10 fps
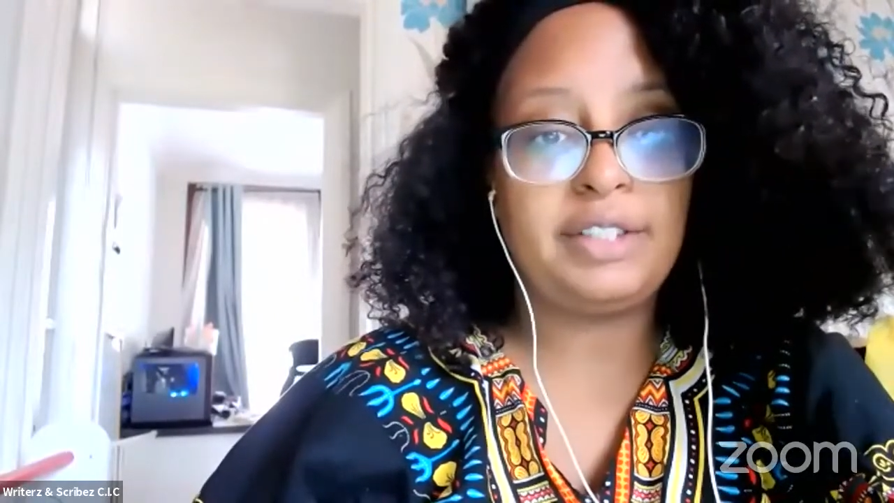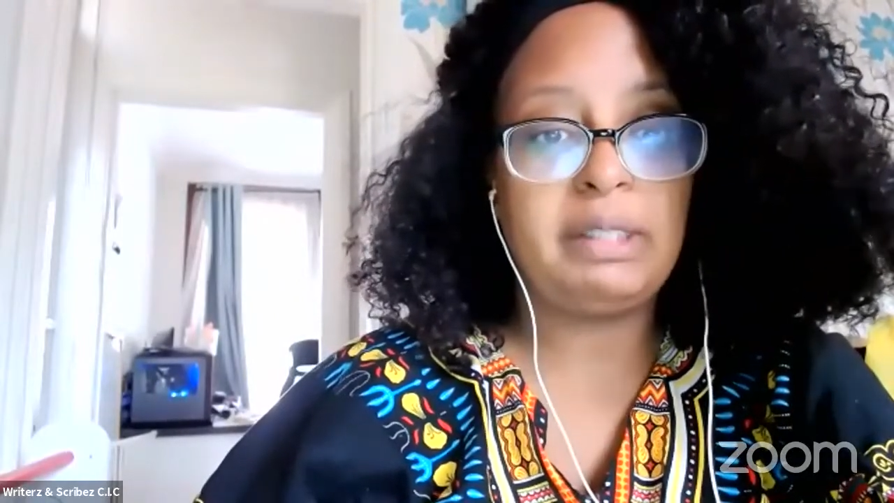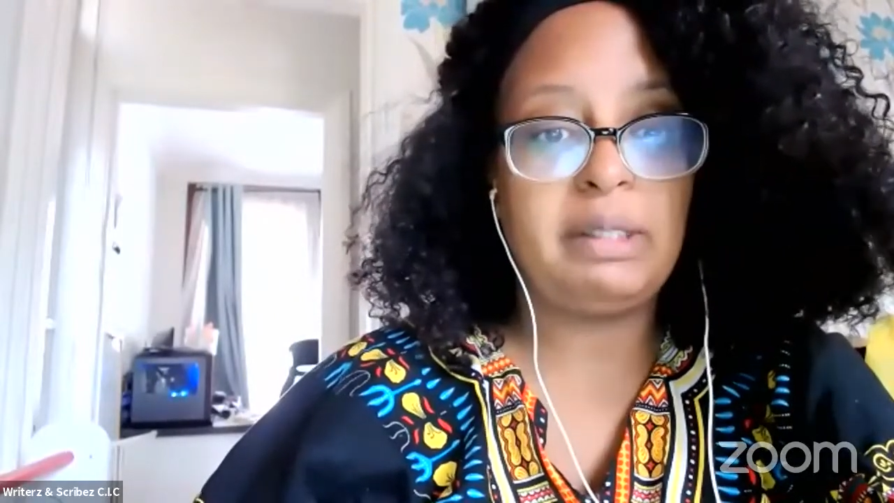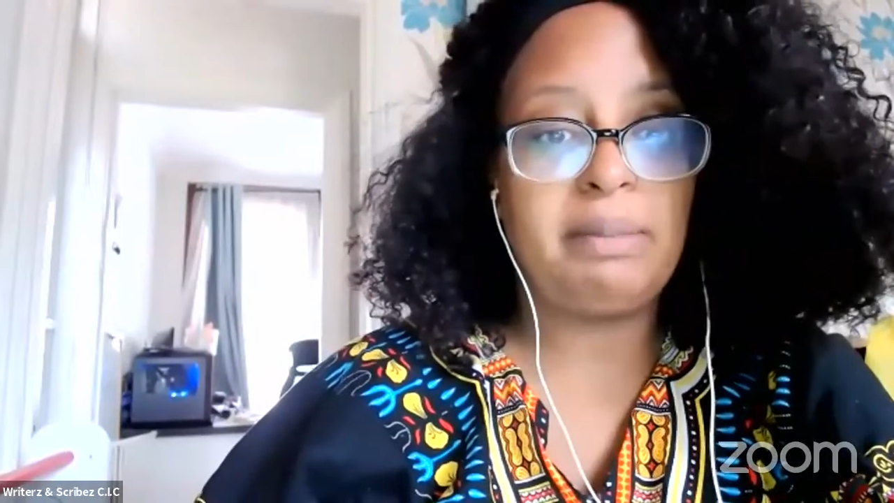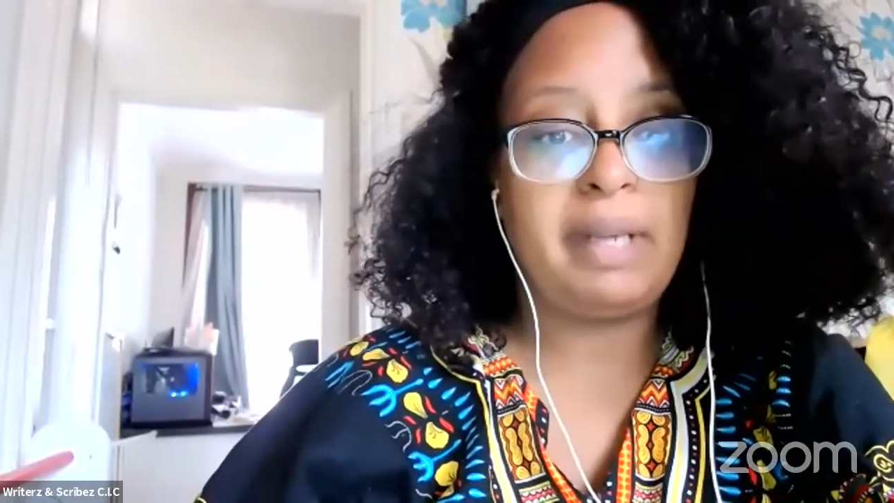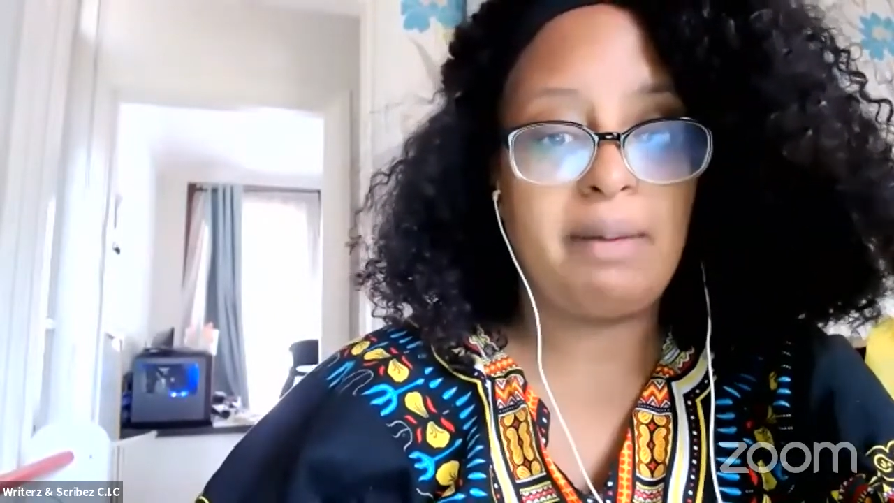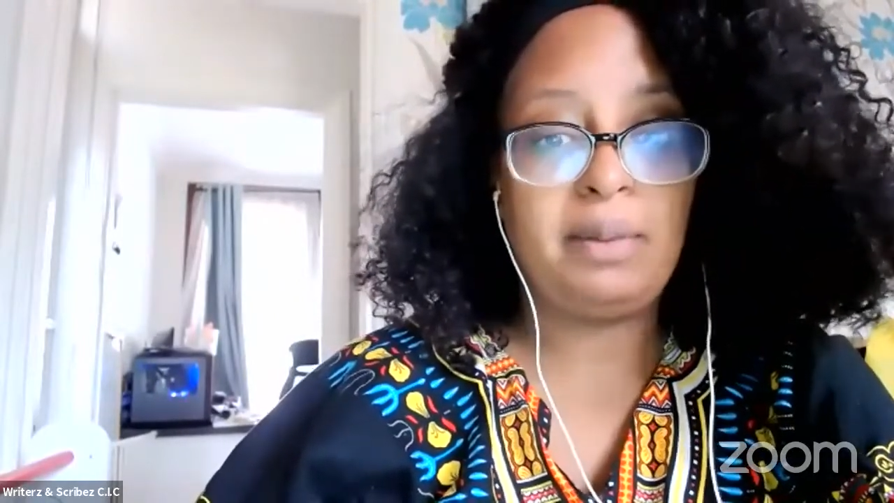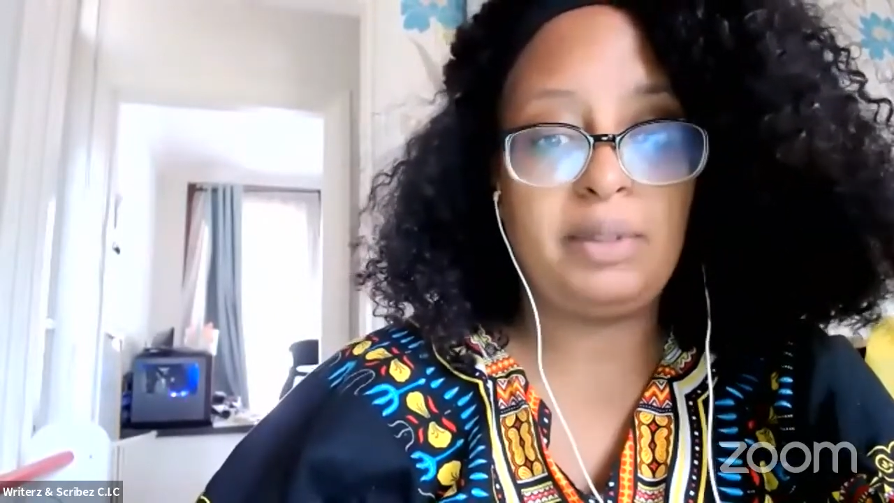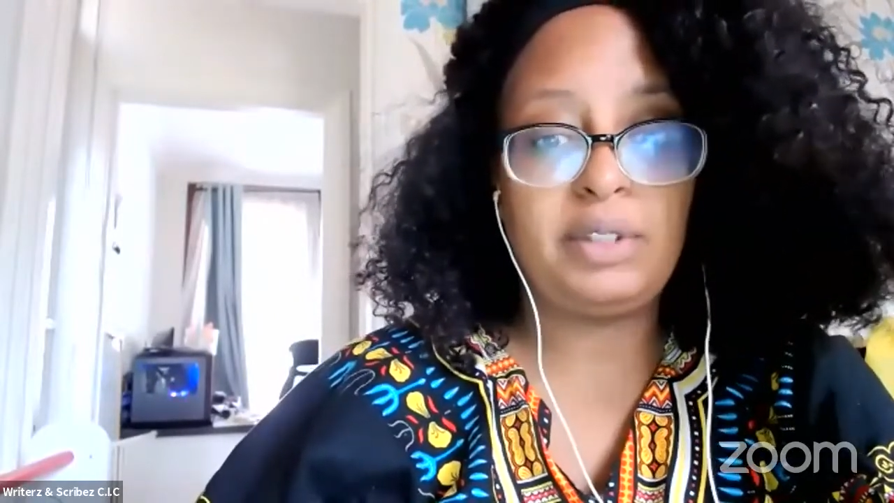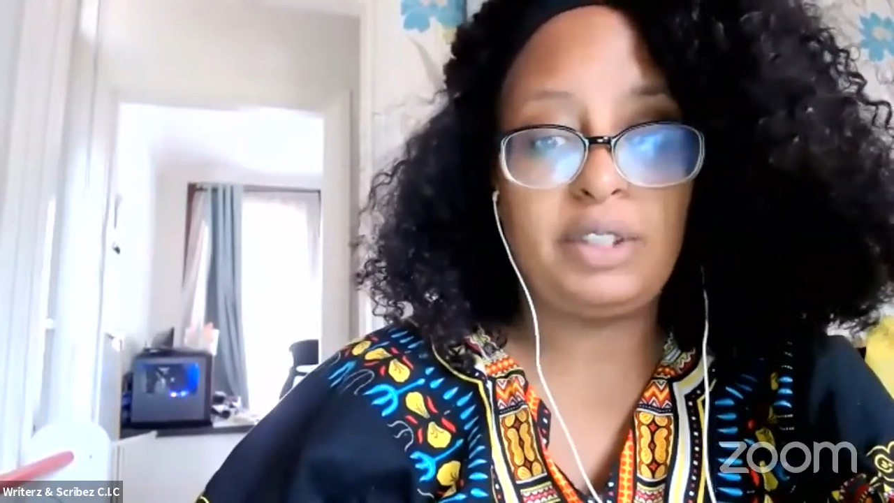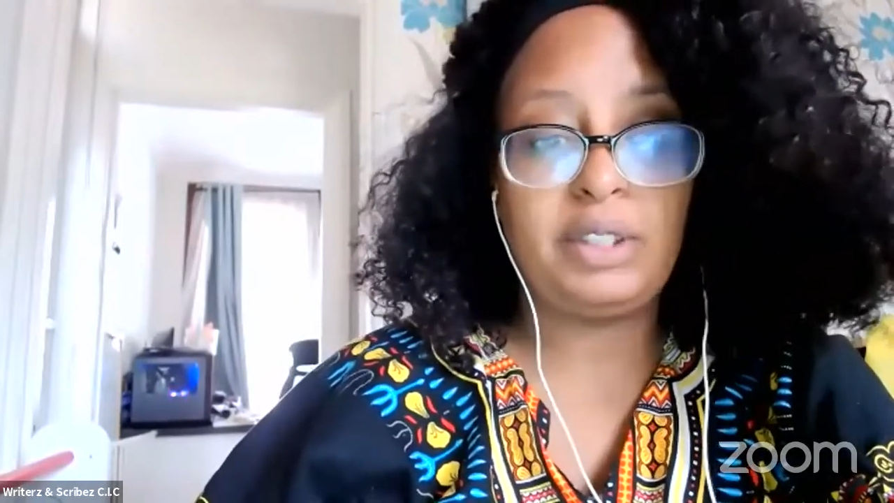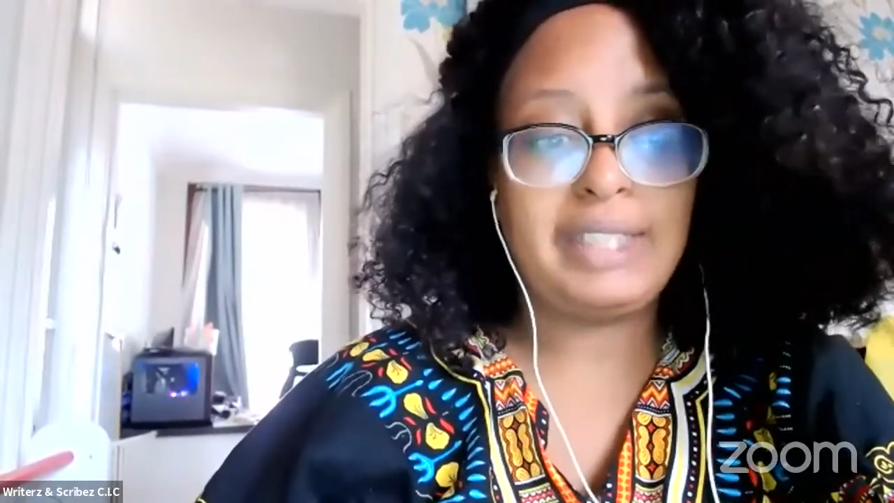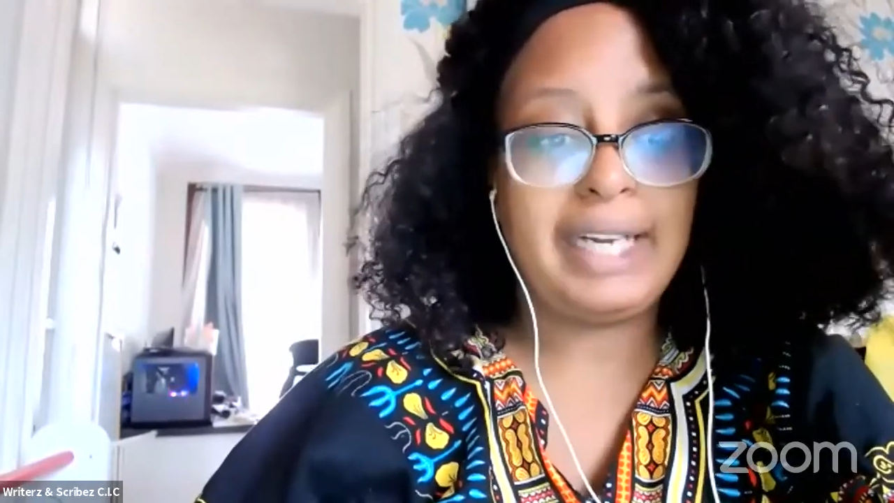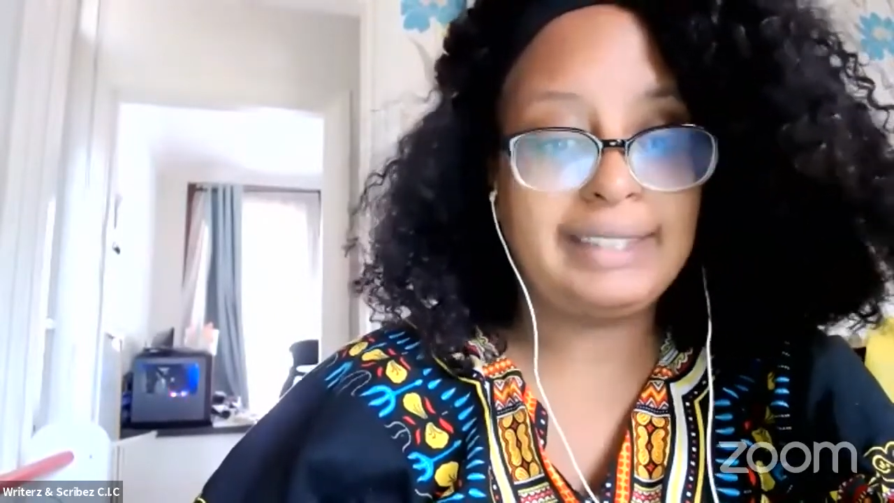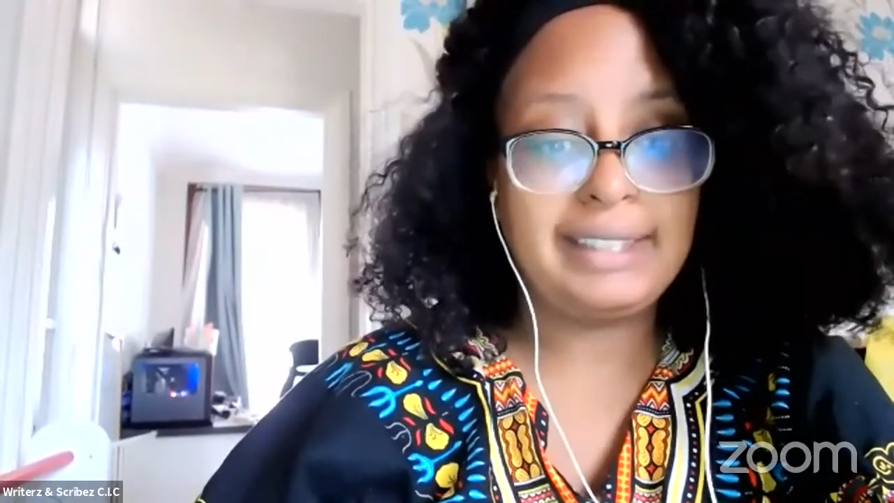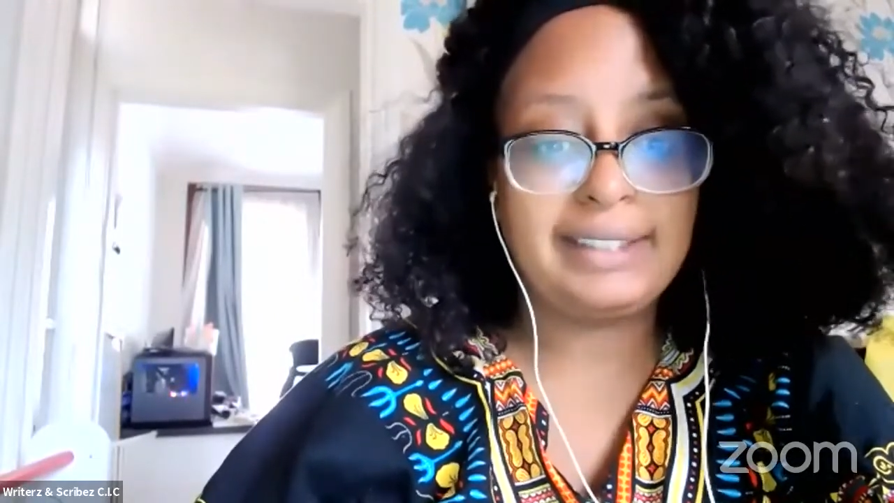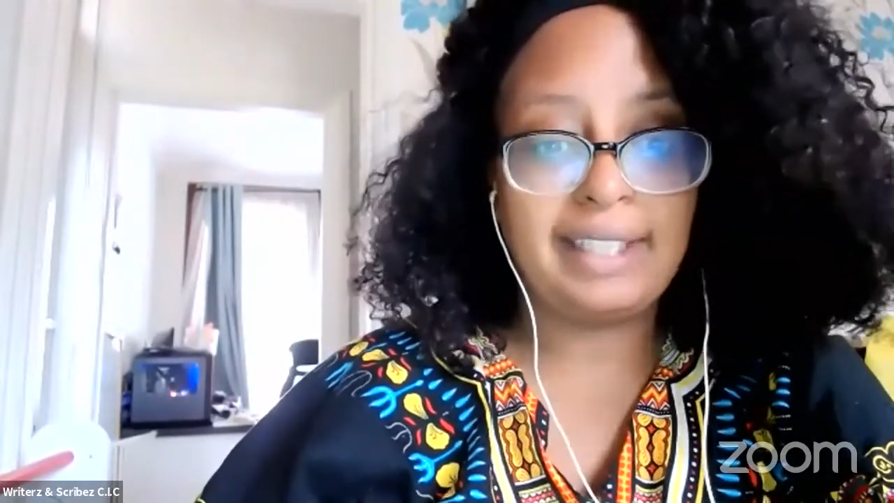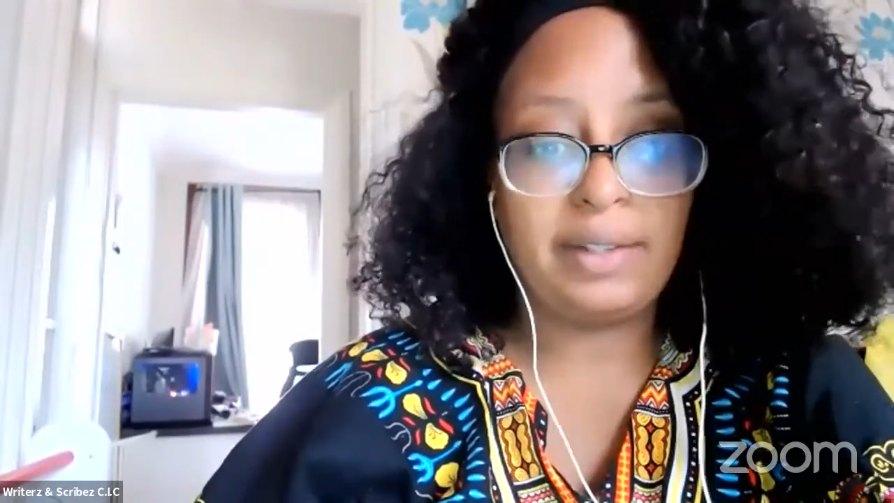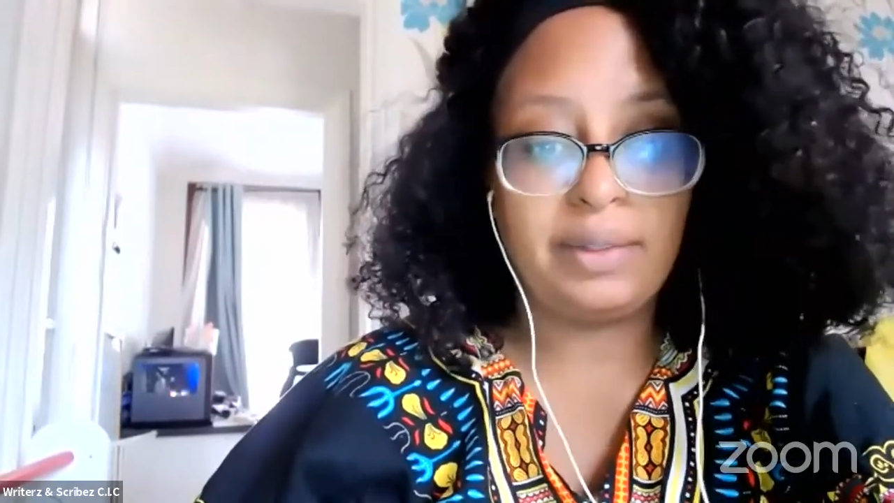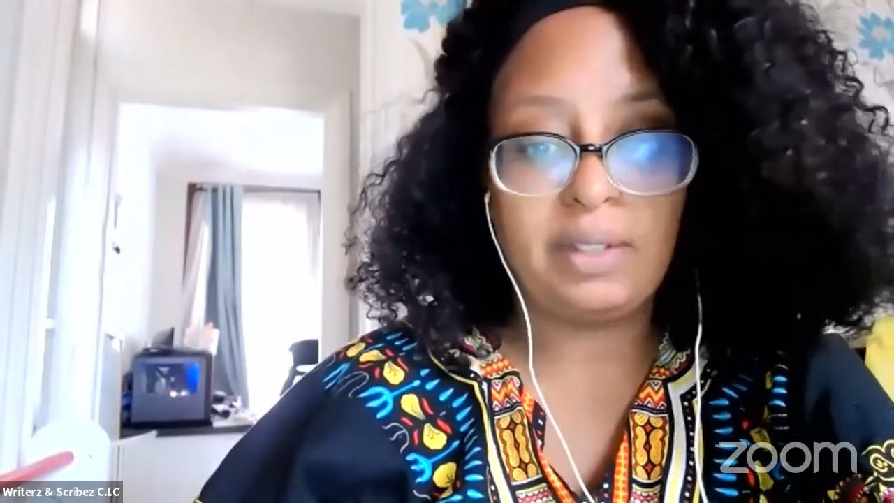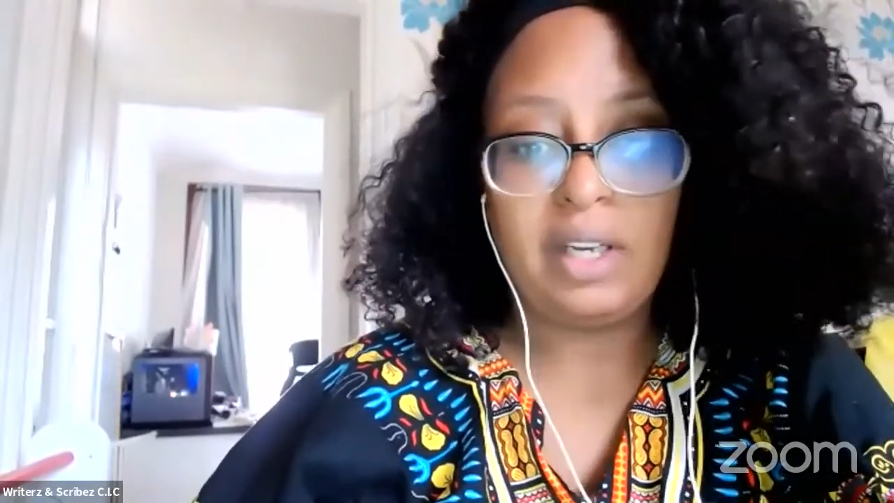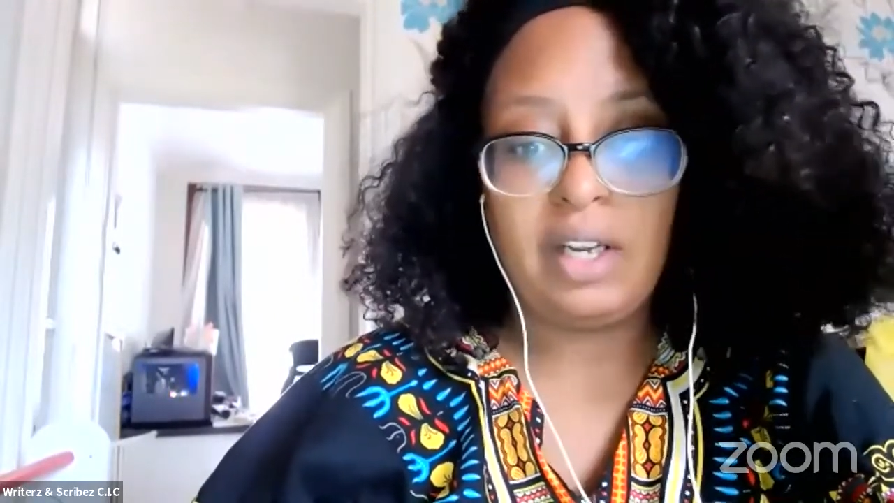to be able to test this out.